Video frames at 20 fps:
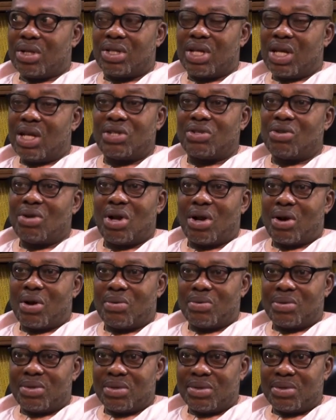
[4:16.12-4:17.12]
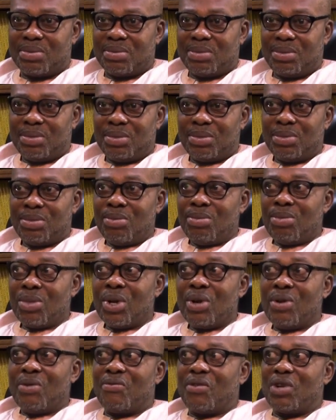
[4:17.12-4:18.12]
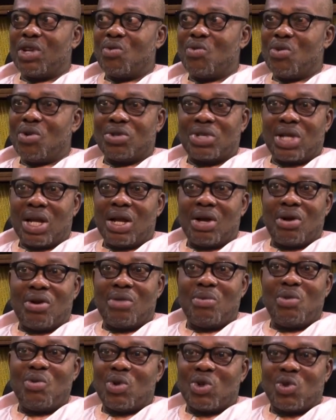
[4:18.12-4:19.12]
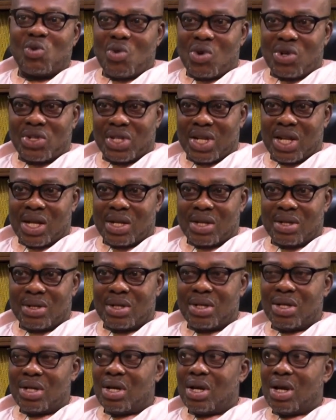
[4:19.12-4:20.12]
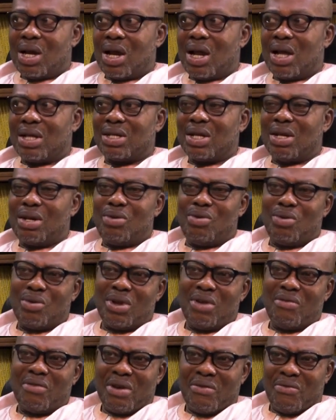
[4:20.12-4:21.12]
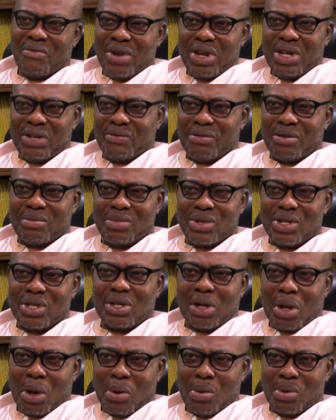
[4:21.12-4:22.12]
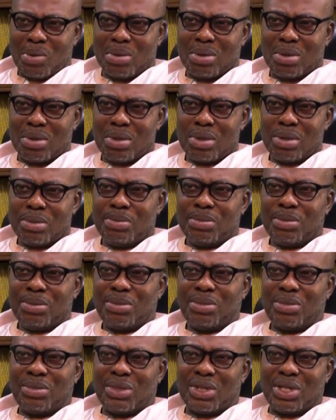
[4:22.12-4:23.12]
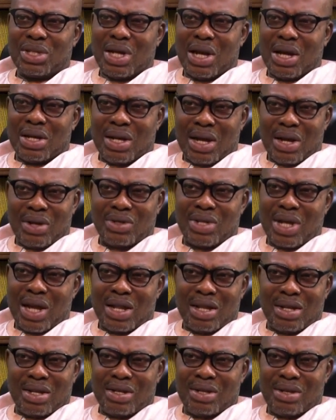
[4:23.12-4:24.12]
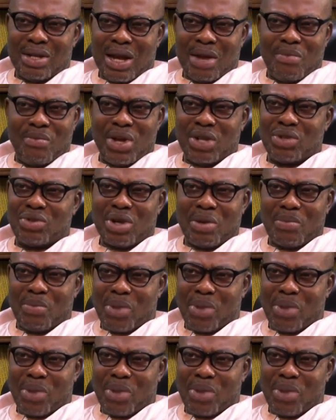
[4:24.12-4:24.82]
things turned around for the worse, and the economy was worsening. And I said, look, if I finish from this law, I now start, I beg to